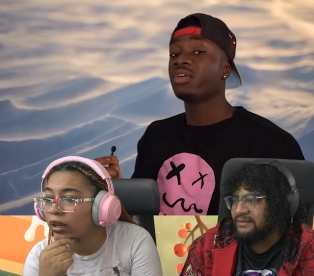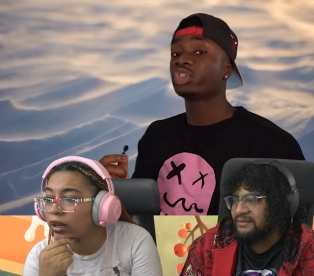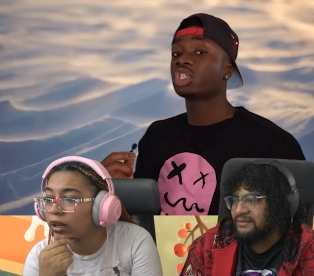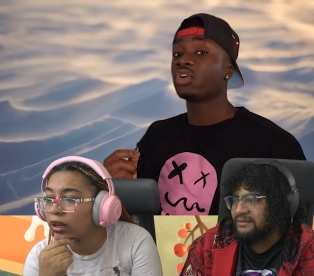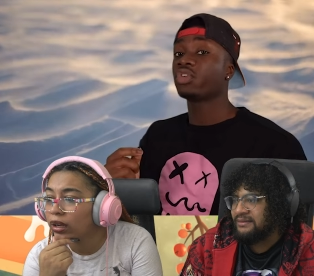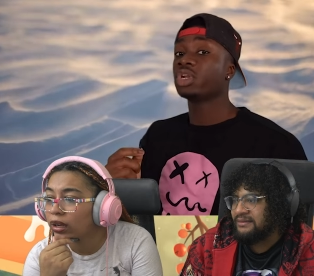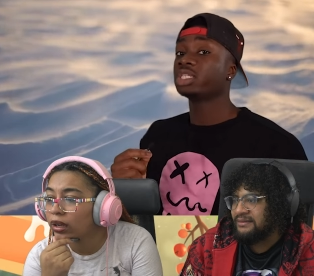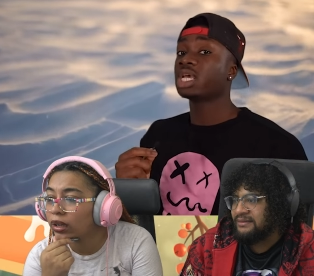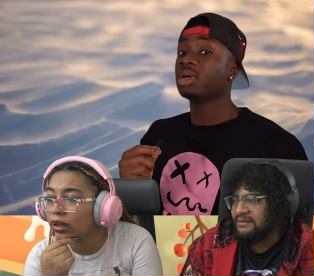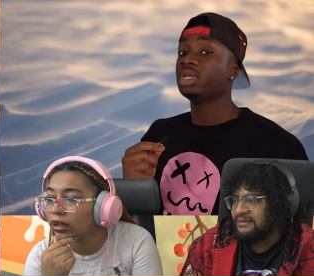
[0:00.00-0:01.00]
Speaker 1: ever suffer an
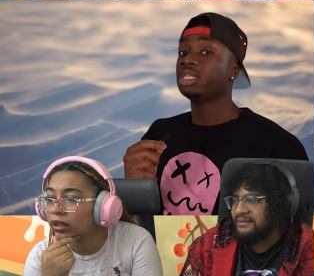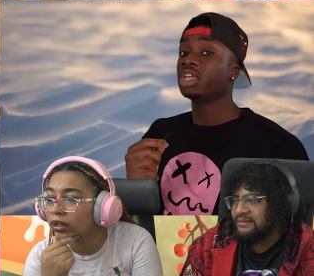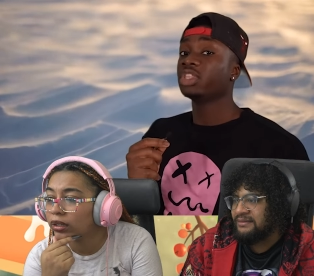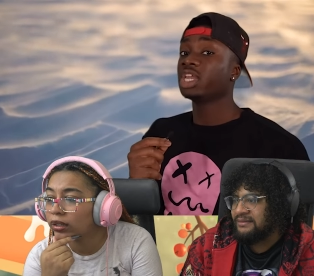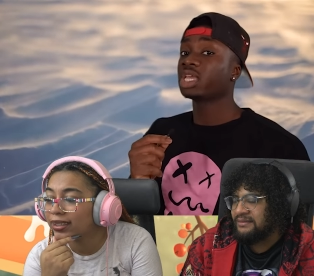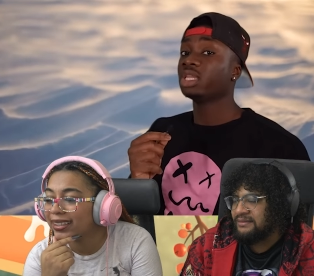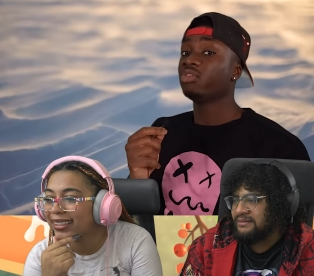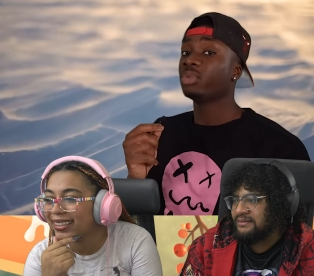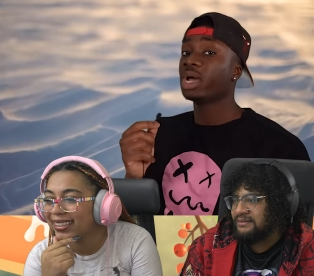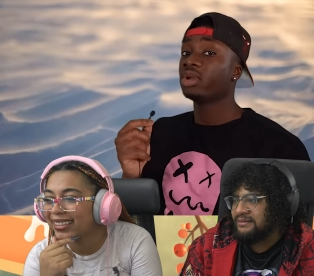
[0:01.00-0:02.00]
untimely death, then I can
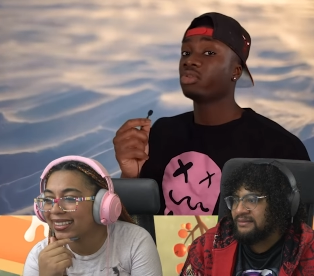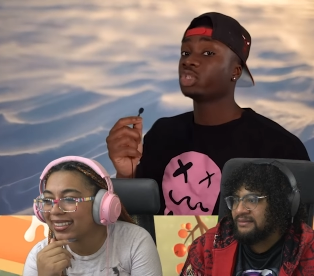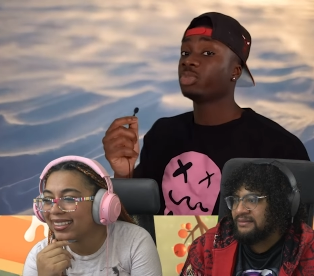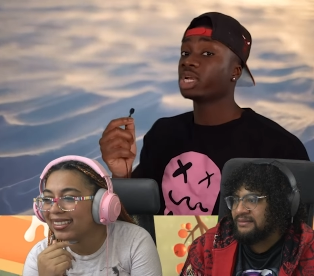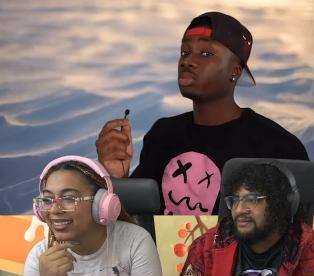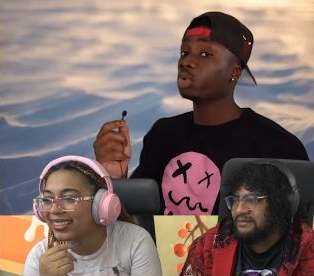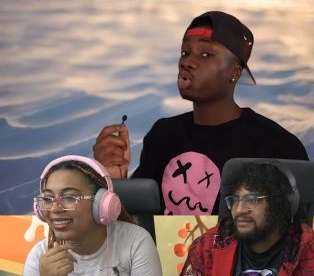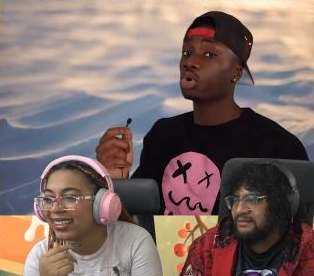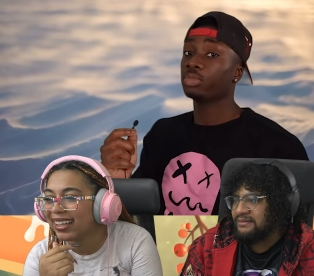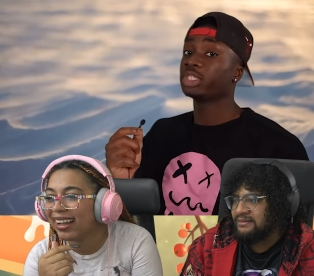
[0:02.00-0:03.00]
leave behind a respectable
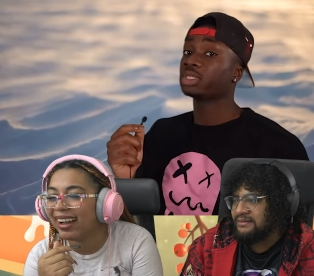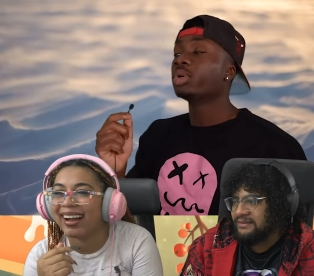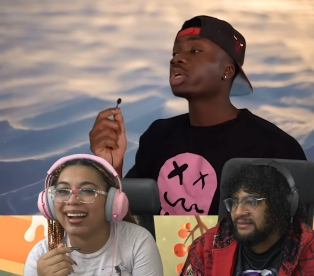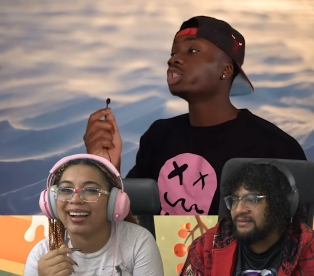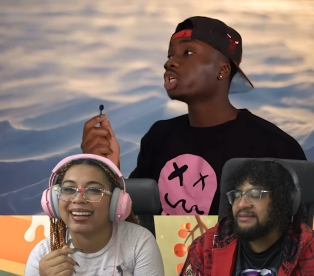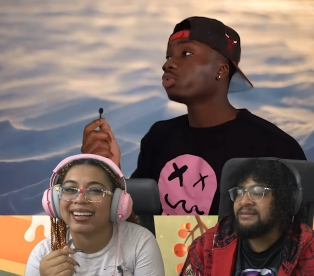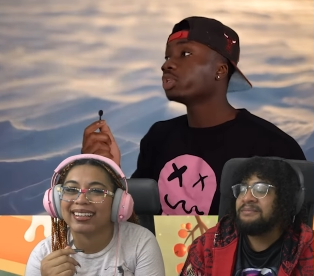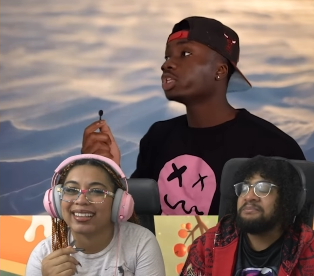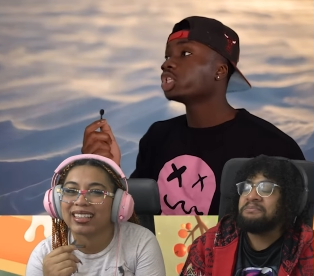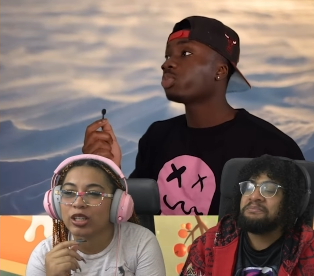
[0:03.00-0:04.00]
corpse. Huh. But
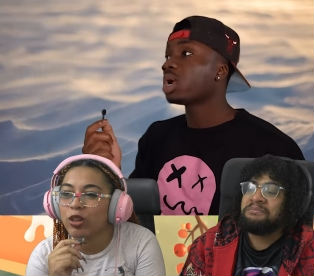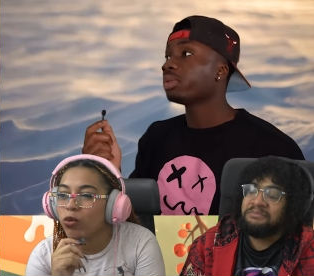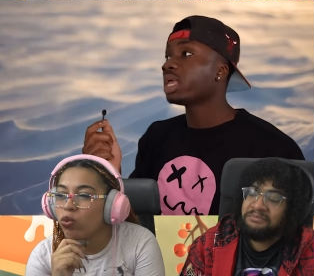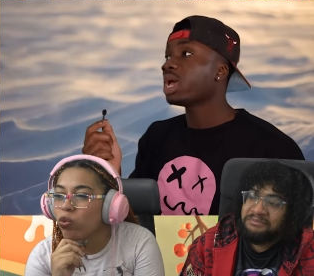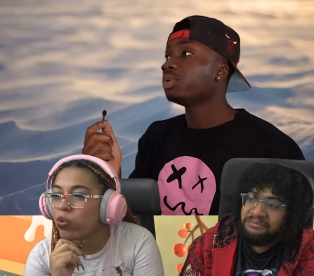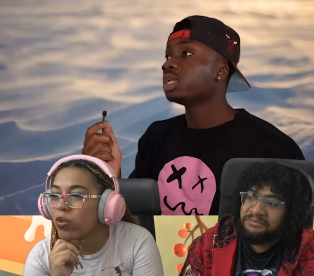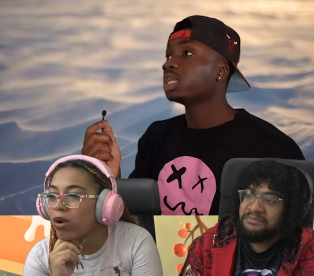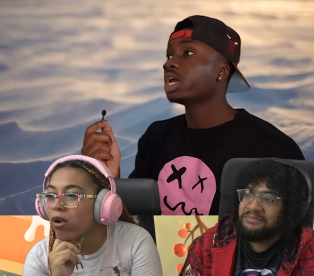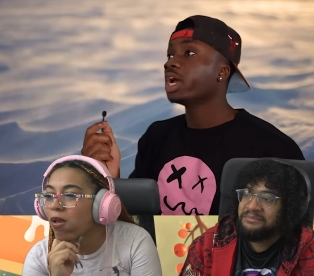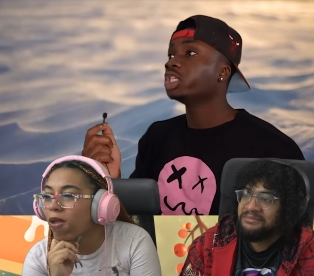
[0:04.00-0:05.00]
considering this is probably happening
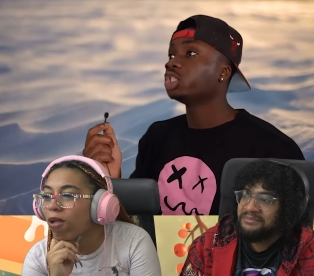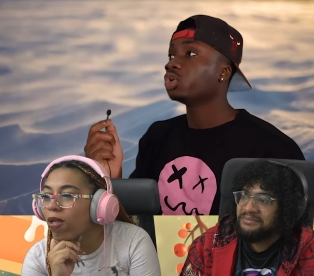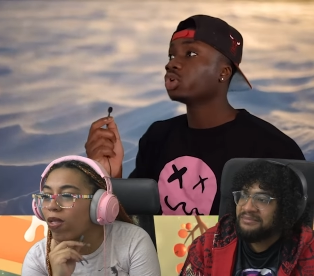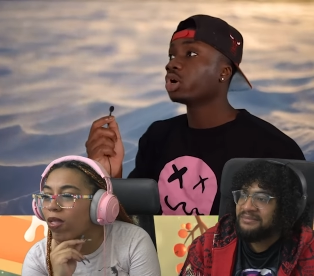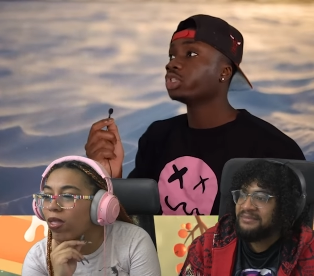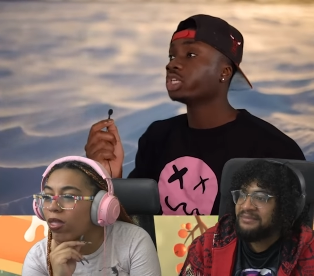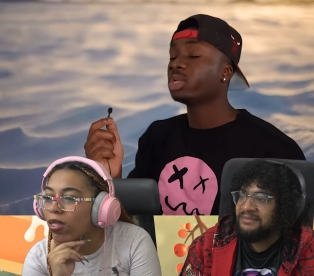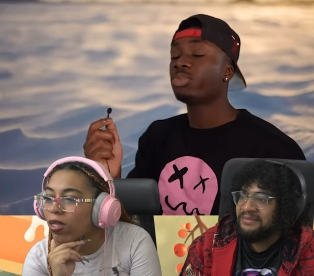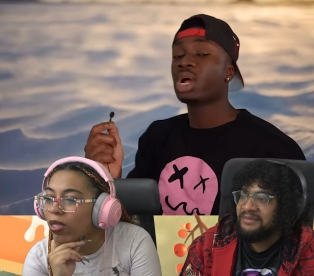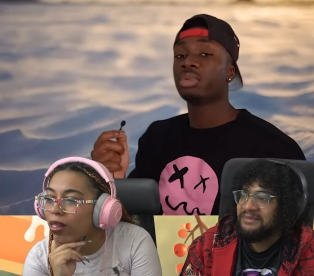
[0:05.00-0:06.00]
in the ice-chilled Arctic,
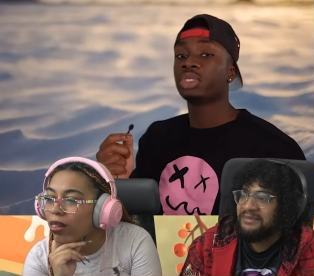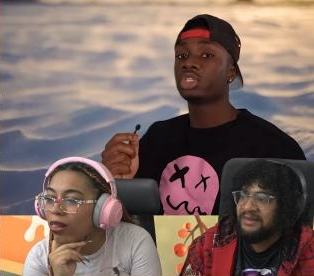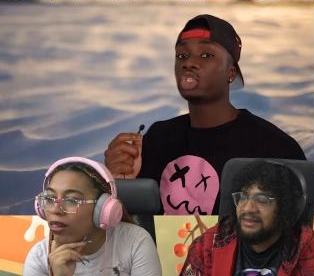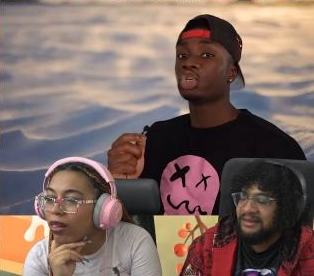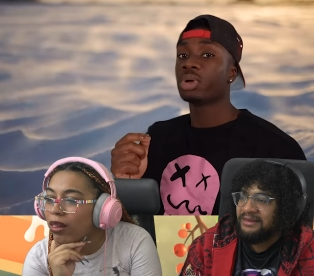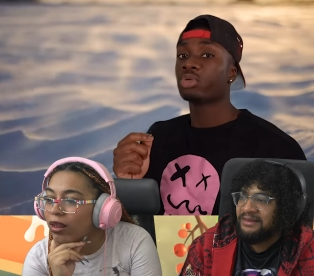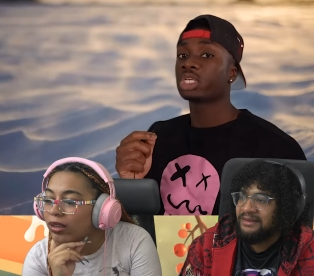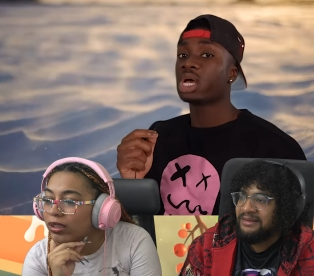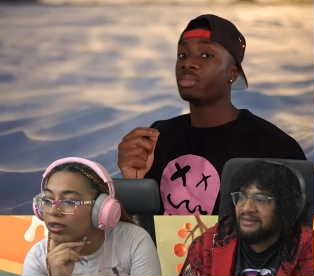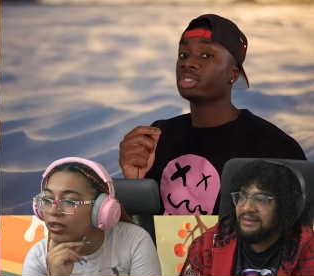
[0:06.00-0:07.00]
they'd probably just assume I
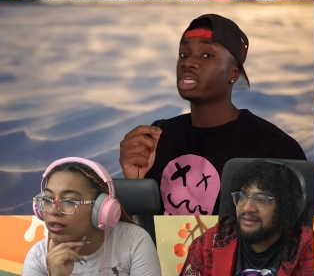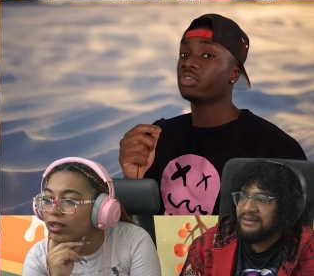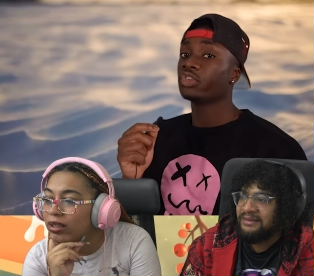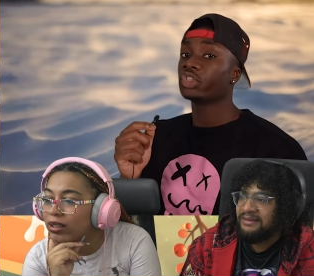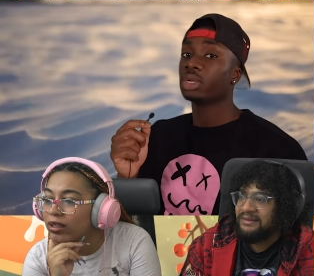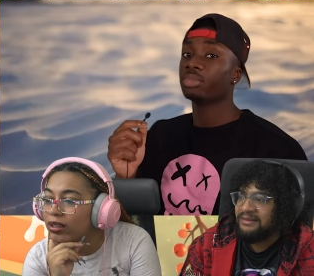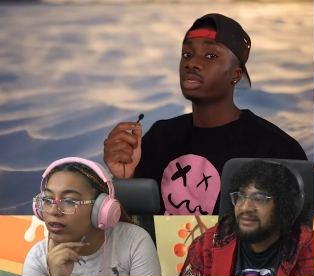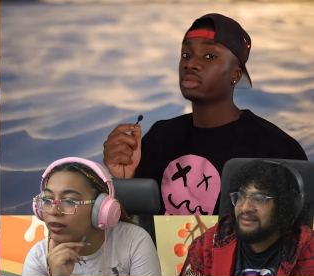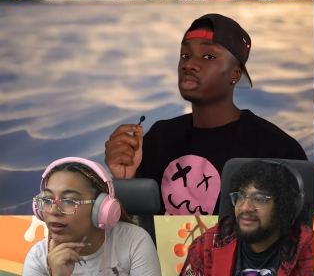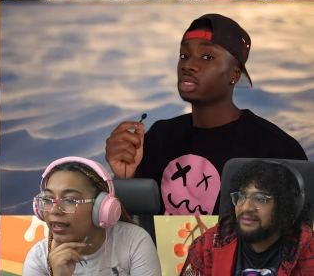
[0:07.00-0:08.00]
was compensating for
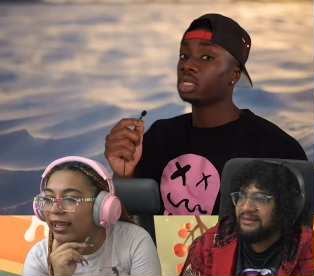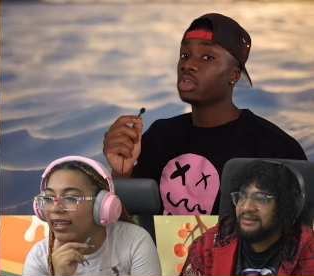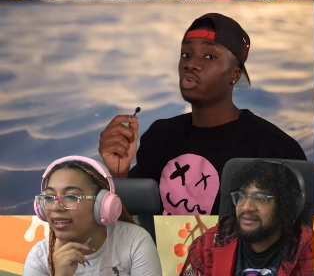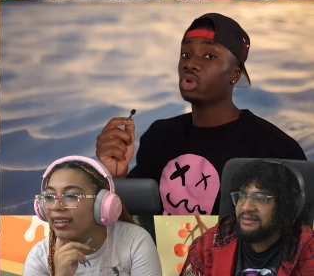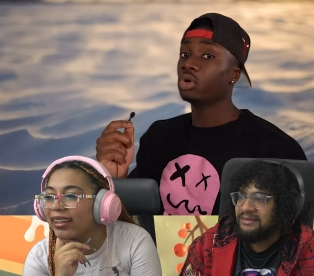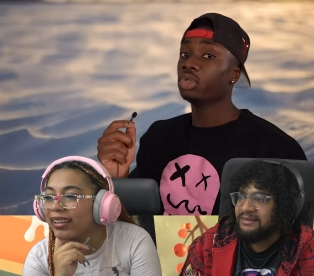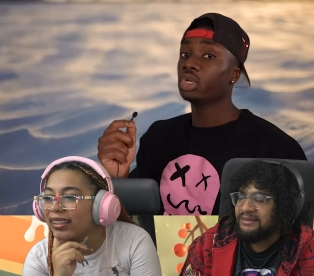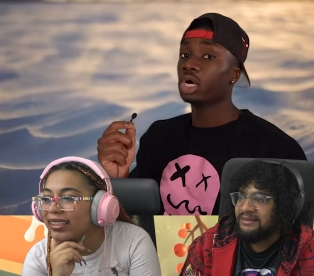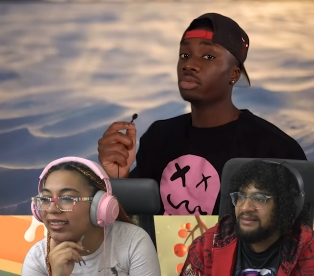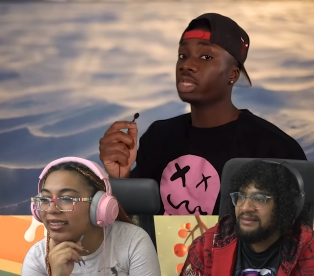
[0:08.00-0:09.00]
something. If you know, you
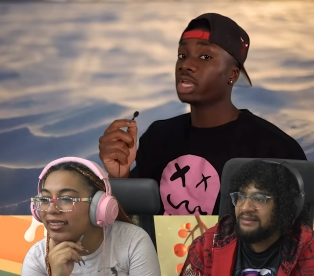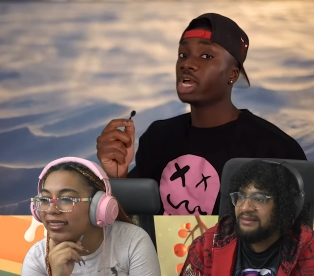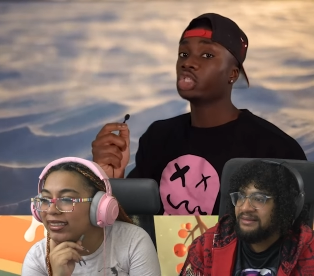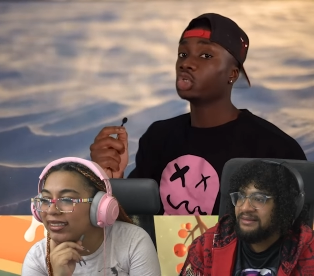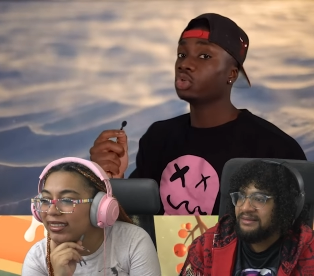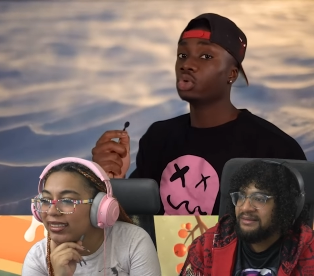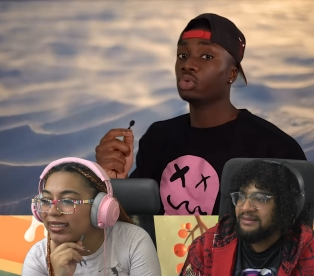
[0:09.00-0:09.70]
know. The guys sure do.